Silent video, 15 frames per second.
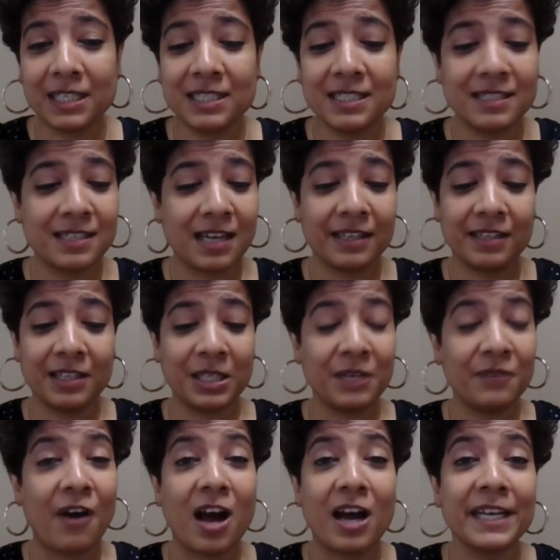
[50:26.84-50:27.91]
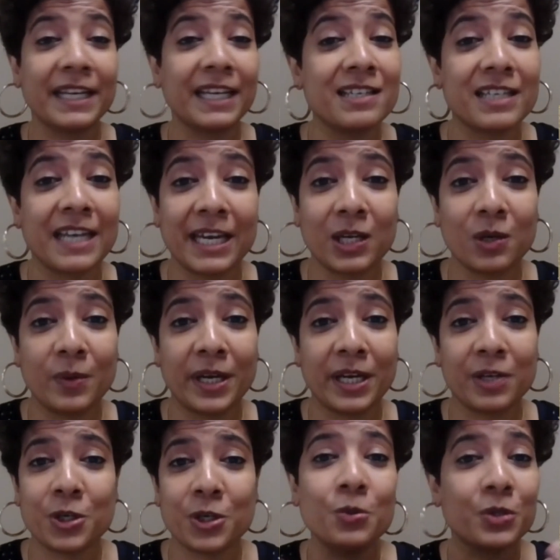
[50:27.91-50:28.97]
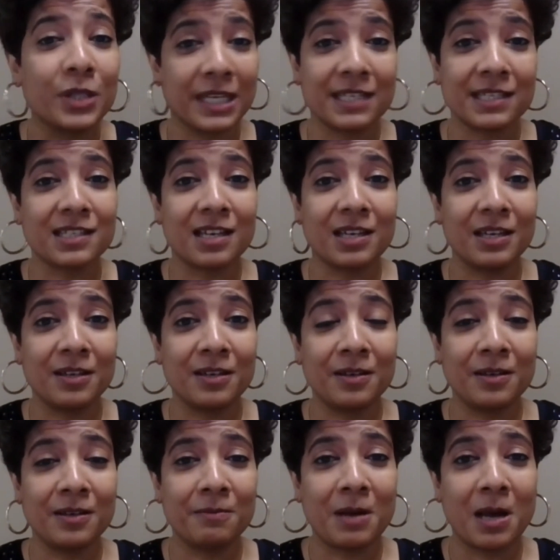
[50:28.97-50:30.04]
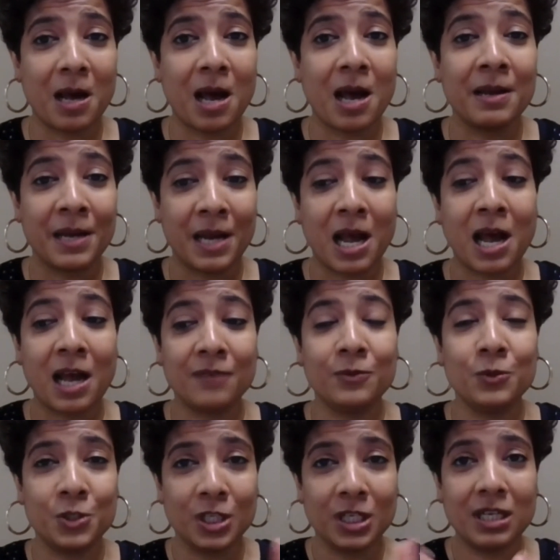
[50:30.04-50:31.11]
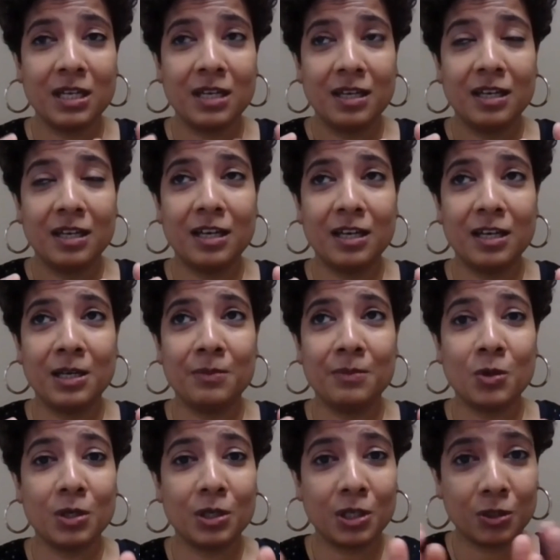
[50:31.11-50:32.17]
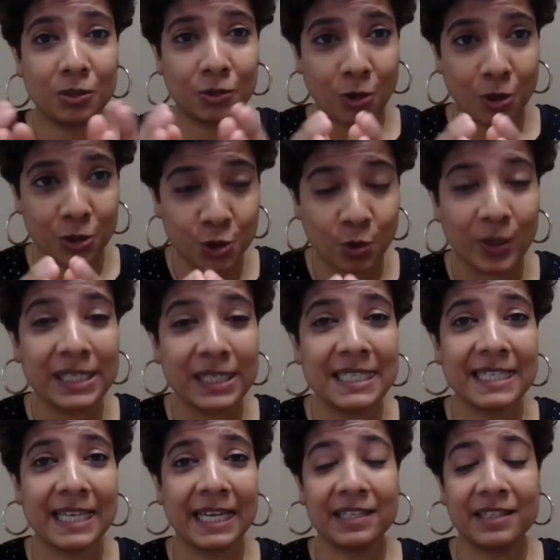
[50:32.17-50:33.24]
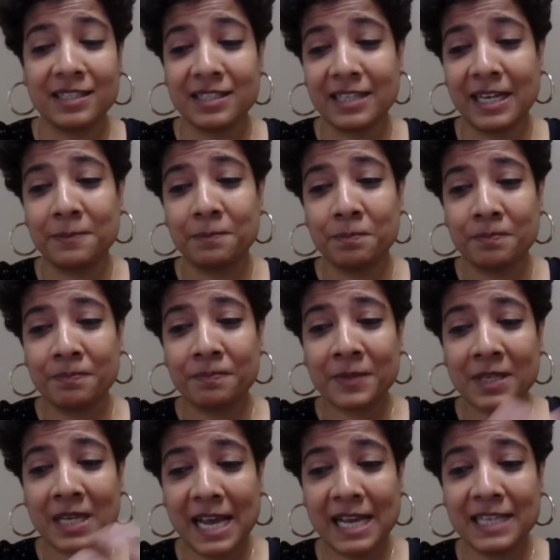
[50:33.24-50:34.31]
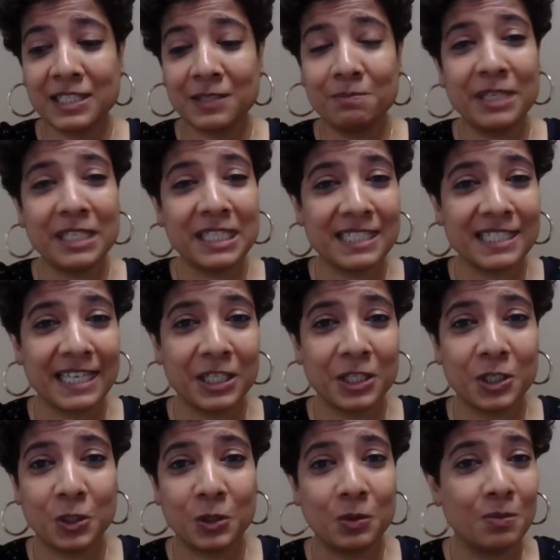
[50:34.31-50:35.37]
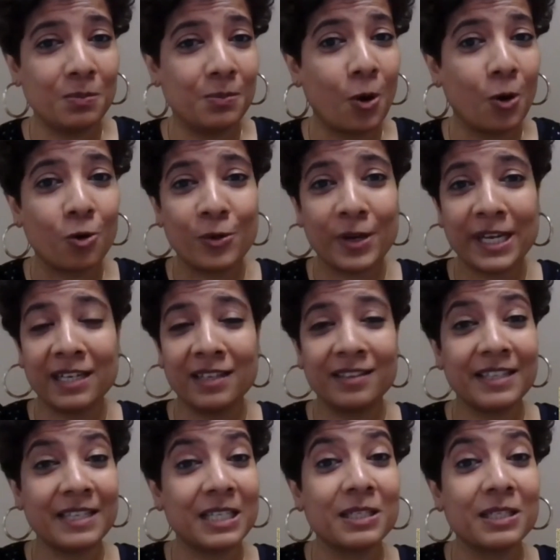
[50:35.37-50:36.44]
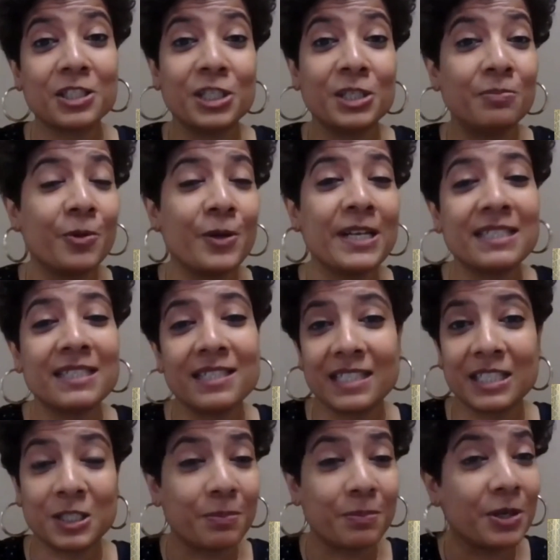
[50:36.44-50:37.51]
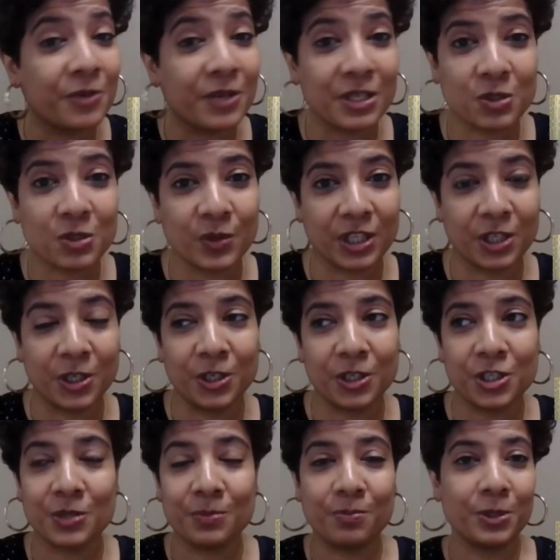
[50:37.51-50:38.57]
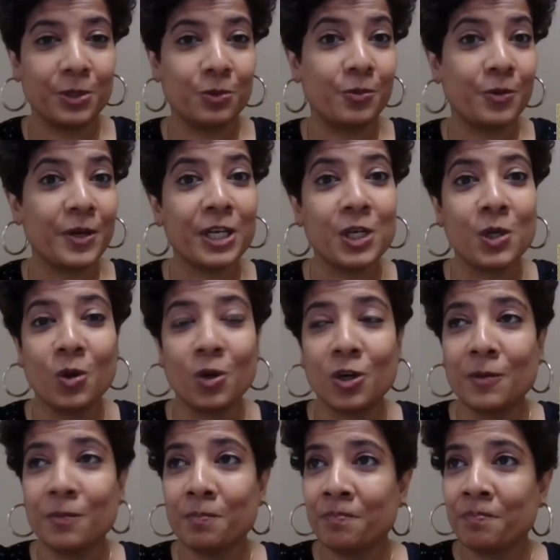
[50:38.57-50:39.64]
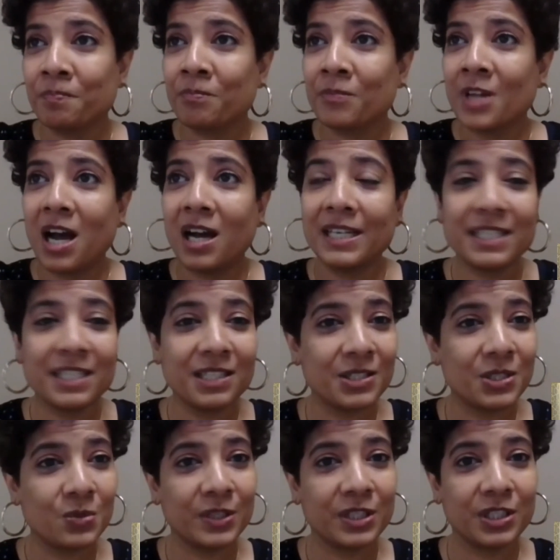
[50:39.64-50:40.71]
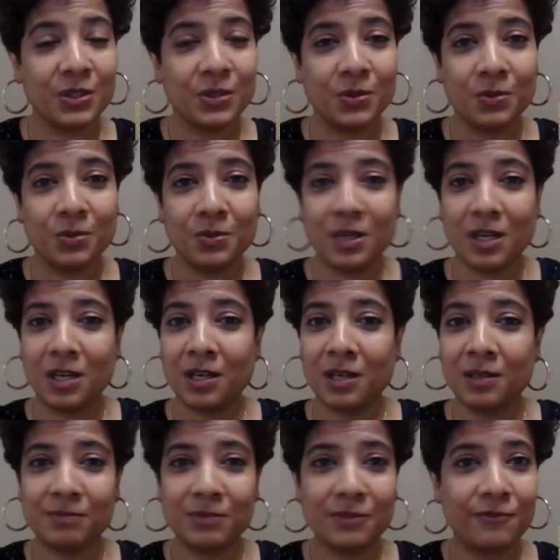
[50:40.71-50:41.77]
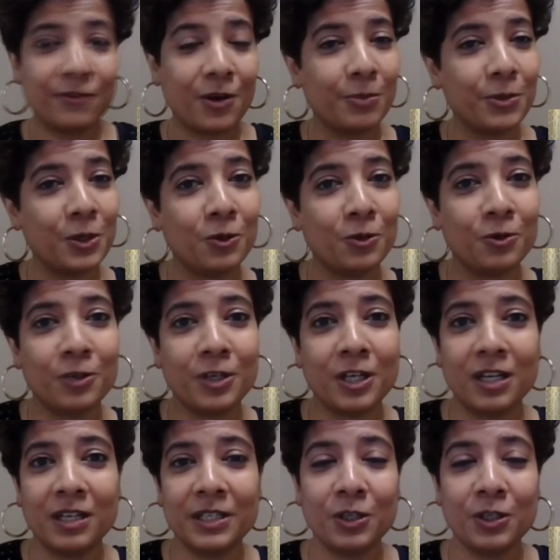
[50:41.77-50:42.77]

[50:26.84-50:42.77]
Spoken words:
because I think if I can take away two things, I would conjointly say this, that as Minnie said, borrowing, she brings this experience with her. You bring your ideas with you from your,